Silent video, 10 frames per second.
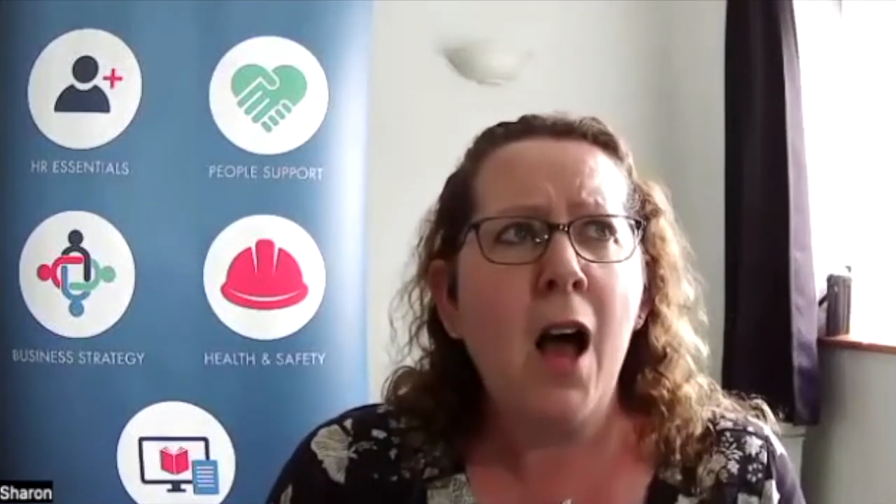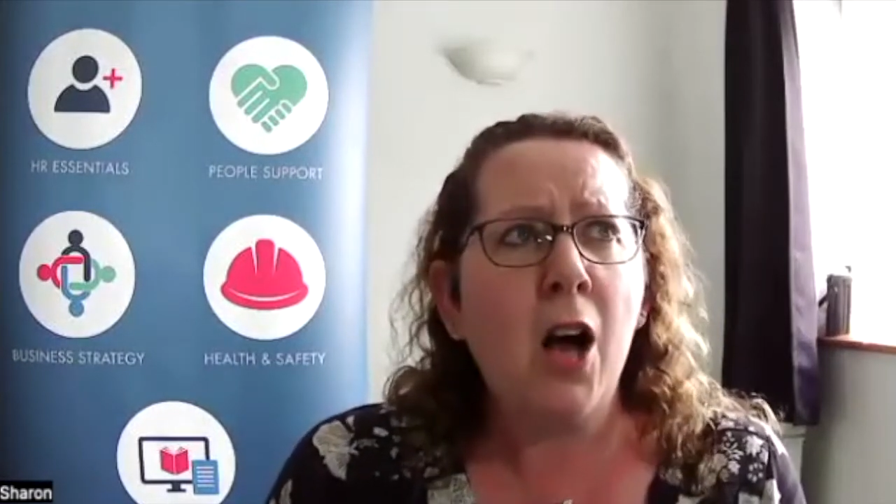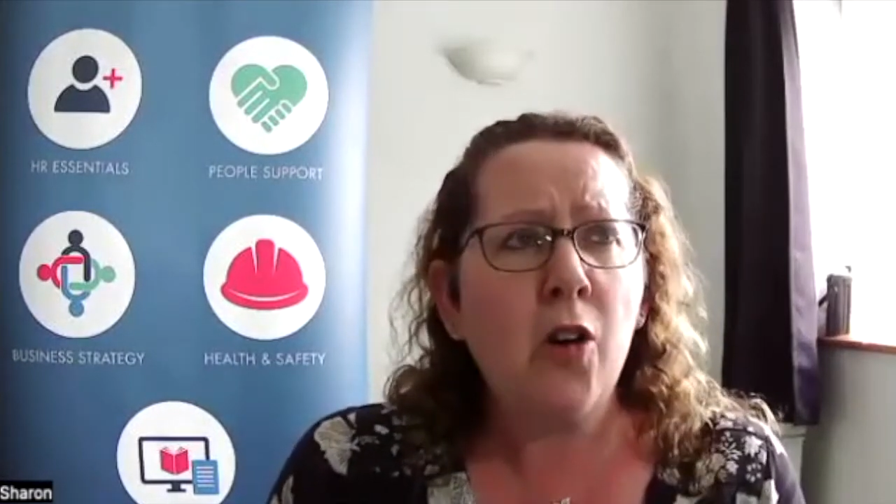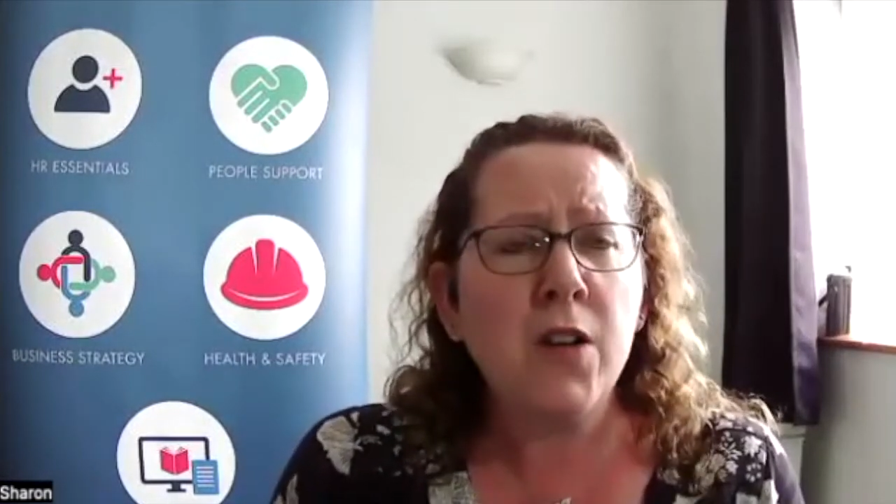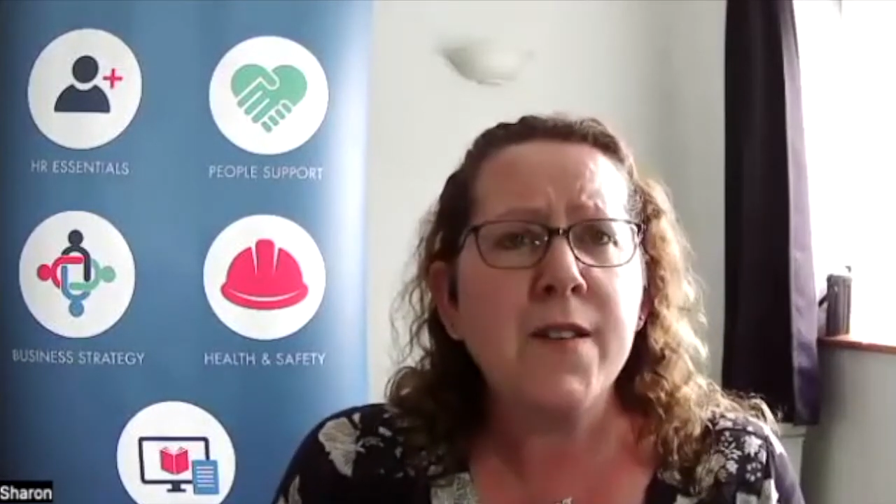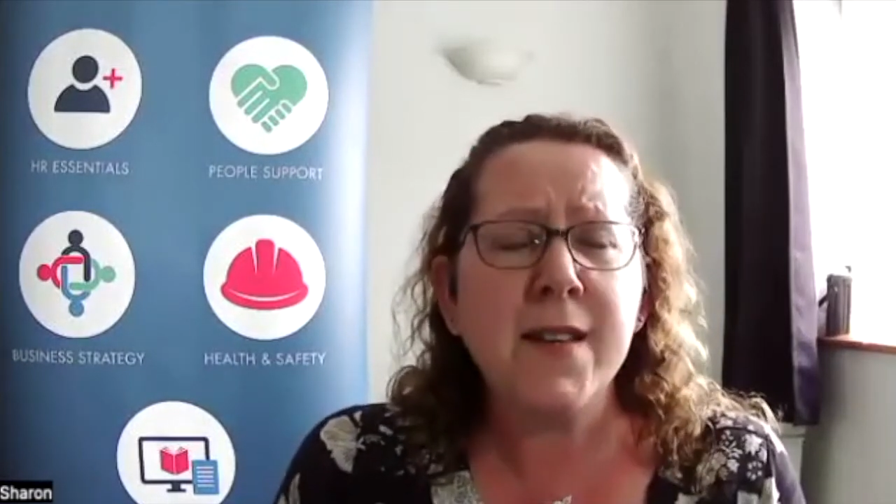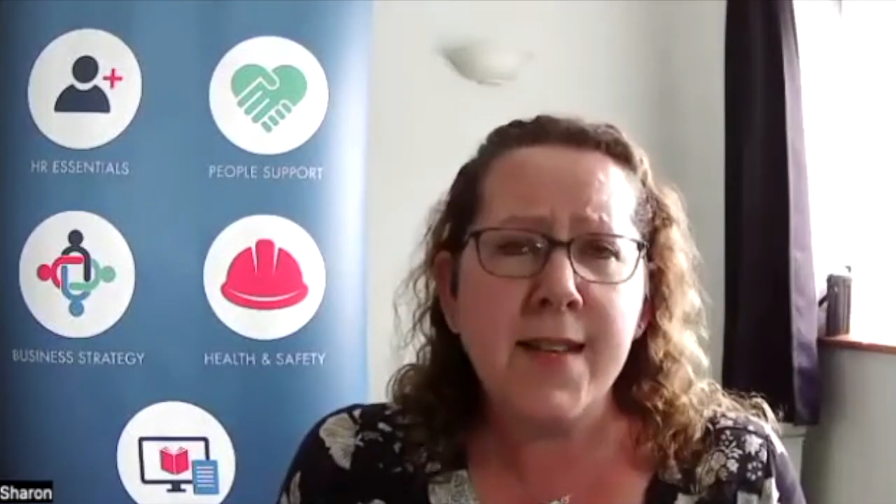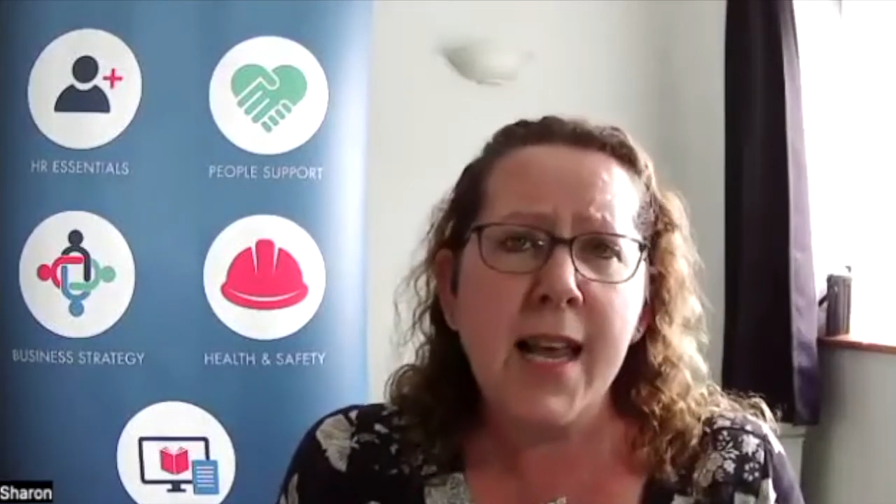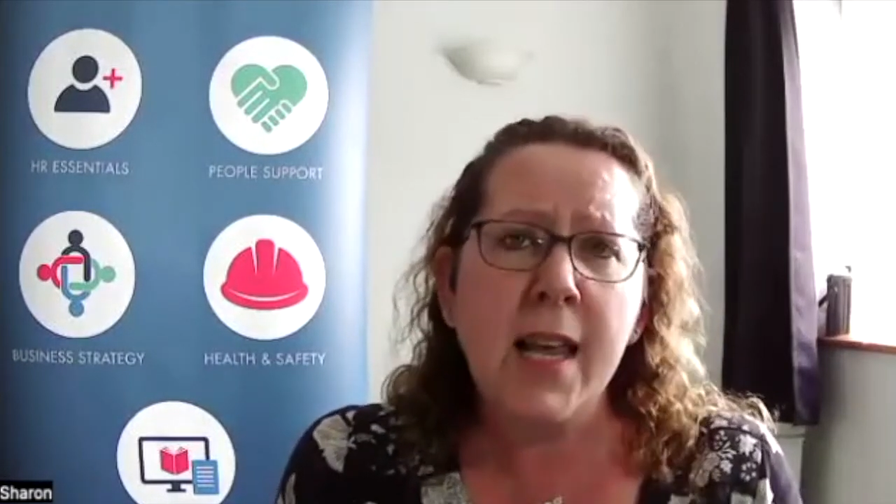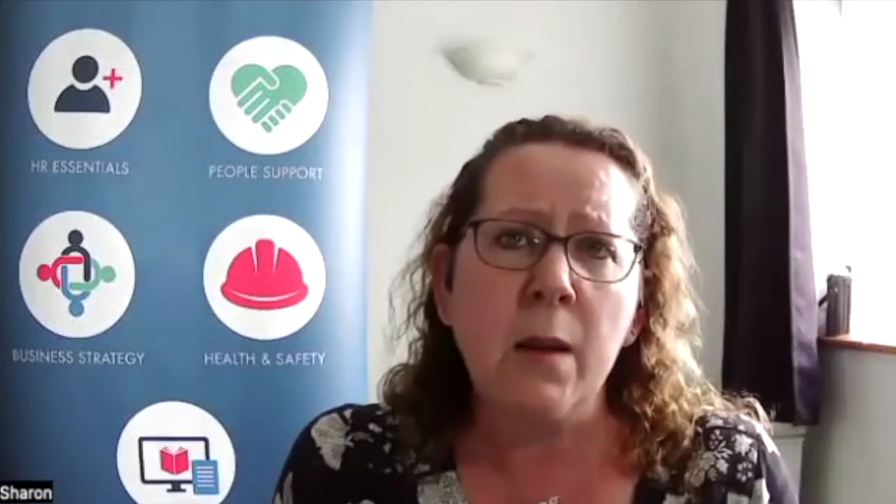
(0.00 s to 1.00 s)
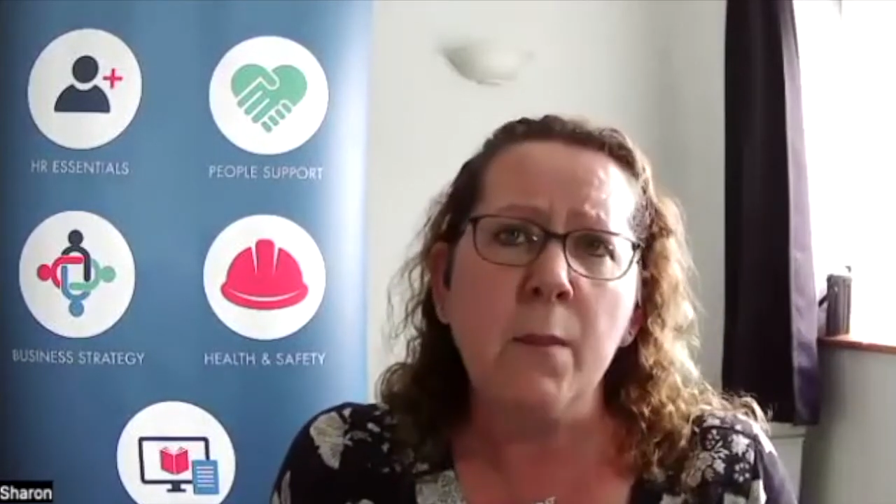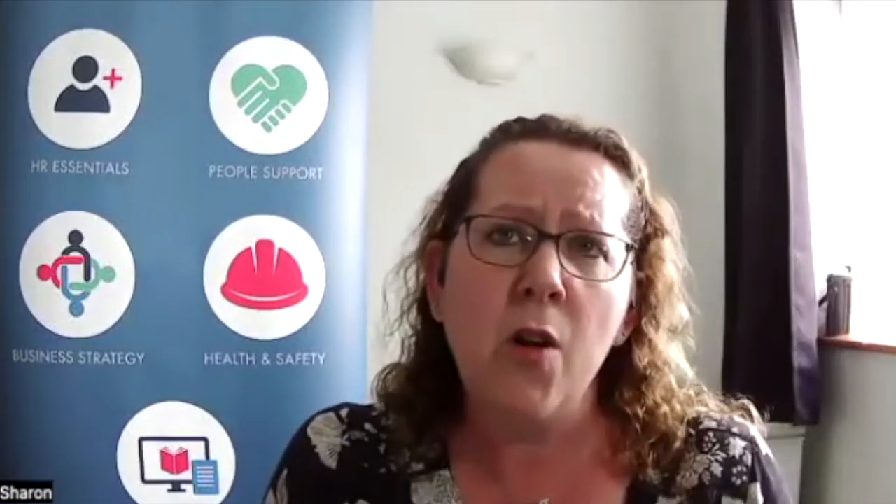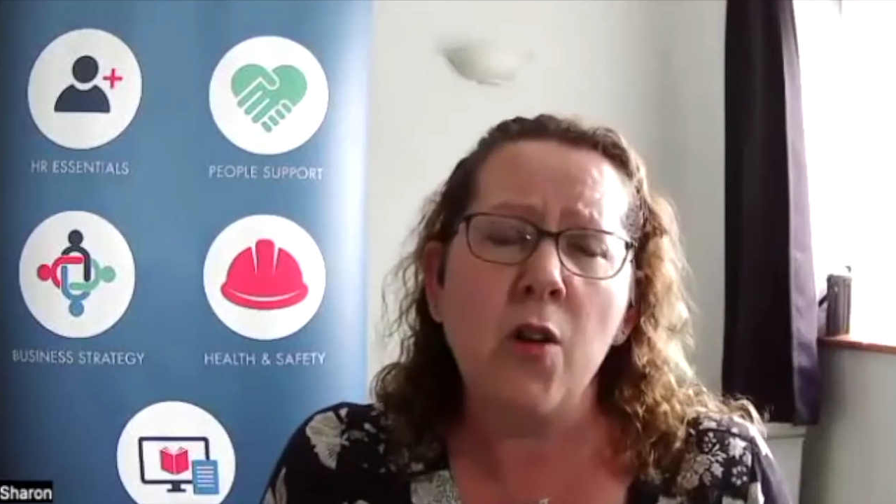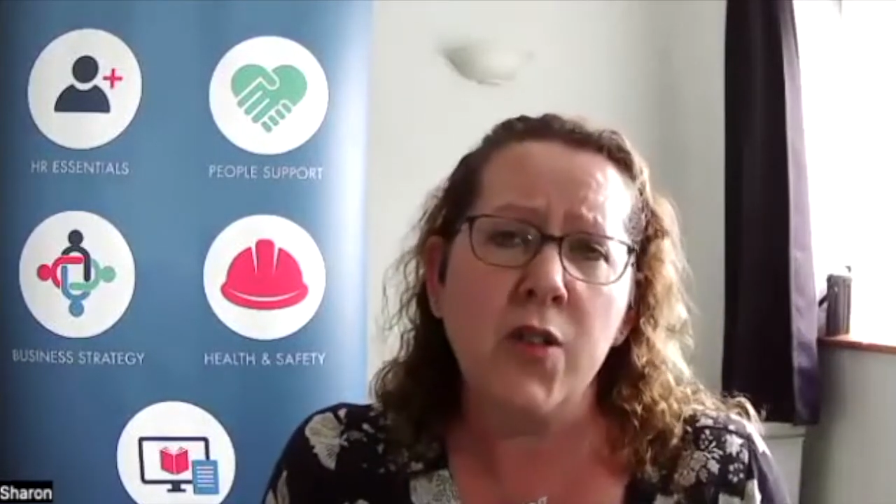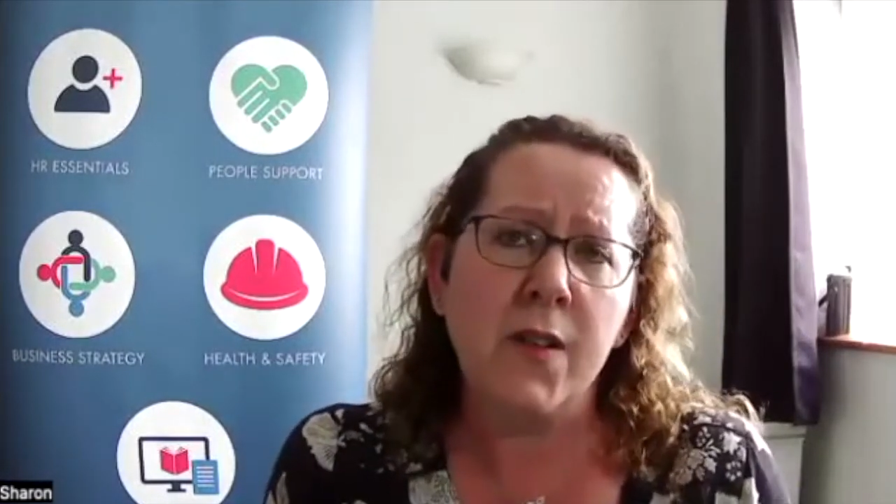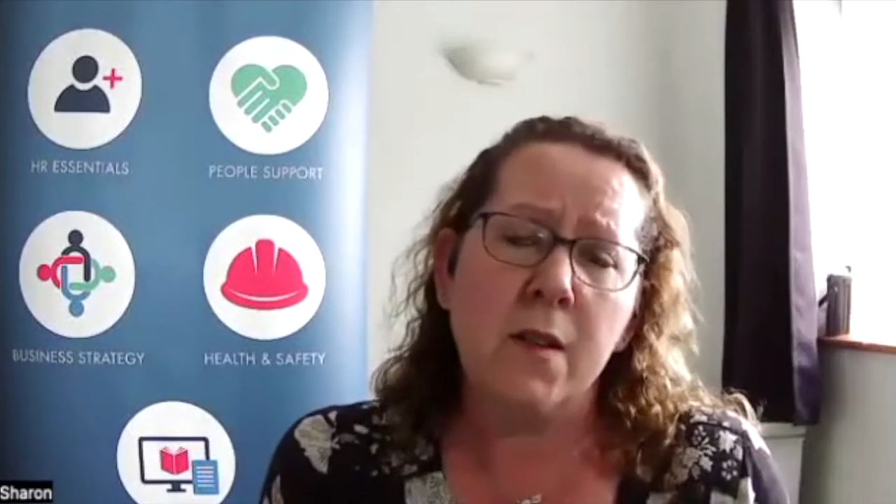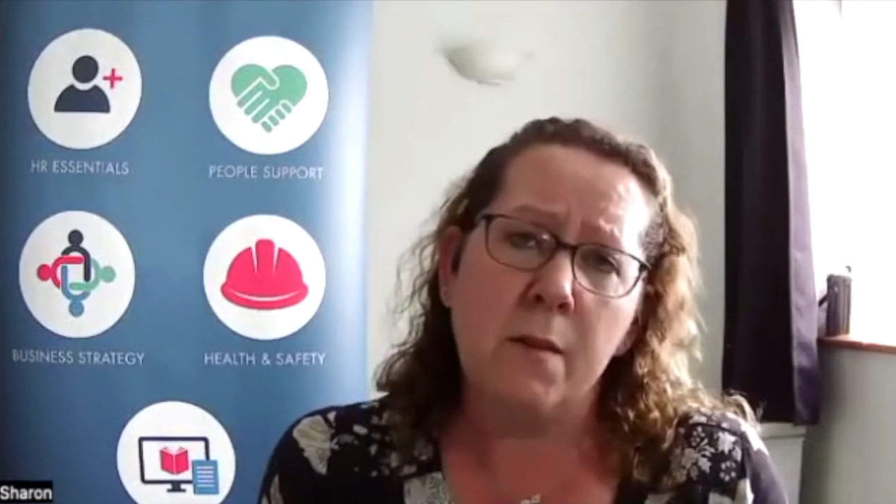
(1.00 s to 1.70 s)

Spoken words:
across the team, not just